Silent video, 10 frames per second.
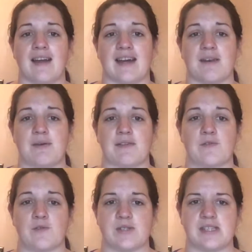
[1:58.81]
and I will of
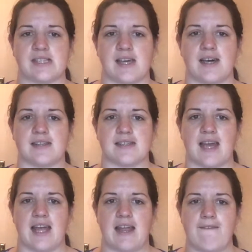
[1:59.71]
course insert
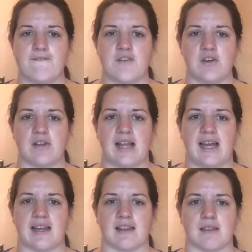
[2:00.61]
a full
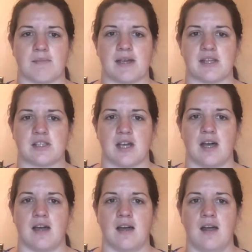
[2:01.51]
length
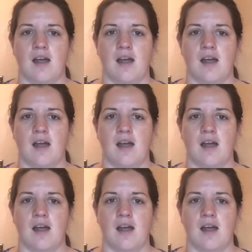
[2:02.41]
picture